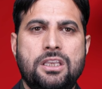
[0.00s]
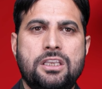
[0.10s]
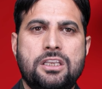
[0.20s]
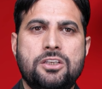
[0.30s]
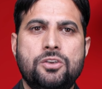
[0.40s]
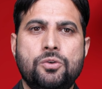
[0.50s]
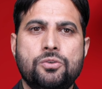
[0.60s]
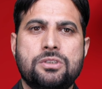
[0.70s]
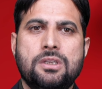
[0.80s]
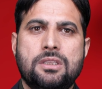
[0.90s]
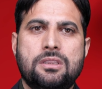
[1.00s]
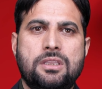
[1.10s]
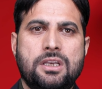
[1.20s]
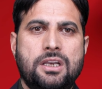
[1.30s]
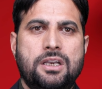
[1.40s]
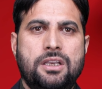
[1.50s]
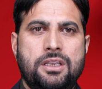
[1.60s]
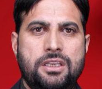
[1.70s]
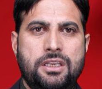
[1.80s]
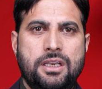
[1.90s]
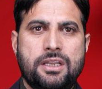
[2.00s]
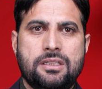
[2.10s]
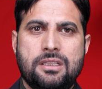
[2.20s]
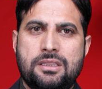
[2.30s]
he can use the ear